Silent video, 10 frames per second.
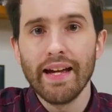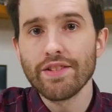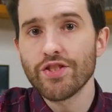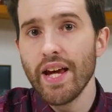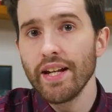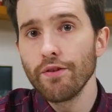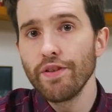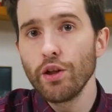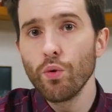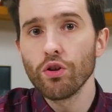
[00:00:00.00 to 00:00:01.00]
Instead,
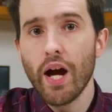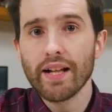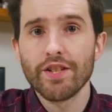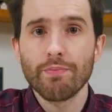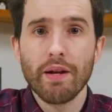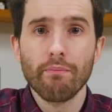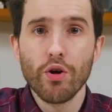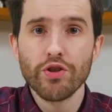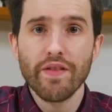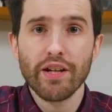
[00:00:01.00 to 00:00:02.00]
NVIDIA will likely spend
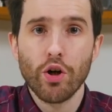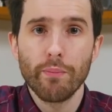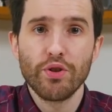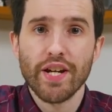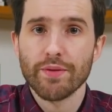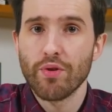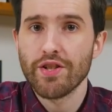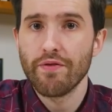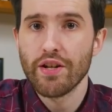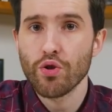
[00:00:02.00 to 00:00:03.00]
most of their Computex
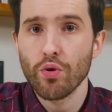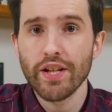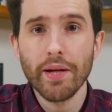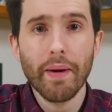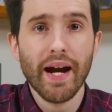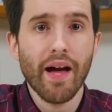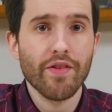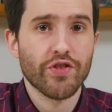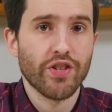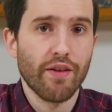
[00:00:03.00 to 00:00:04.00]
press event talking about
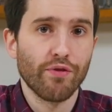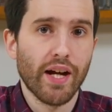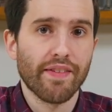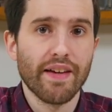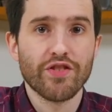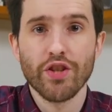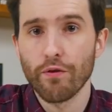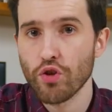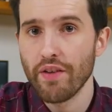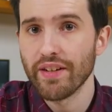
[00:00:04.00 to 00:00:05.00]
other stuff like their
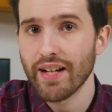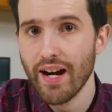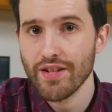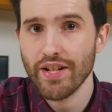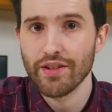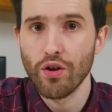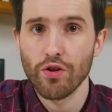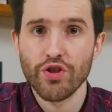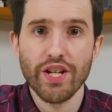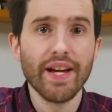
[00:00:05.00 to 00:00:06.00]
self-driving car
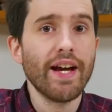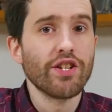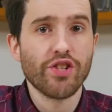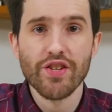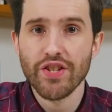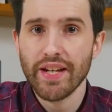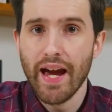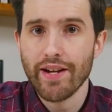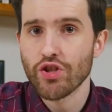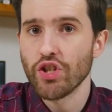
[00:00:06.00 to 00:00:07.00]
technology, G-Sync
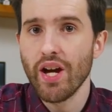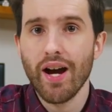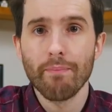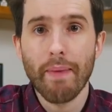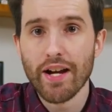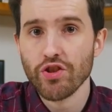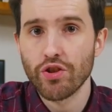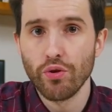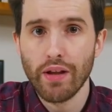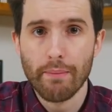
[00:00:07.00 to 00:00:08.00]
HDR,
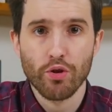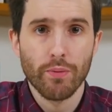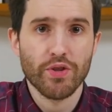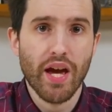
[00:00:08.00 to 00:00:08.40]
Max-Q laptops,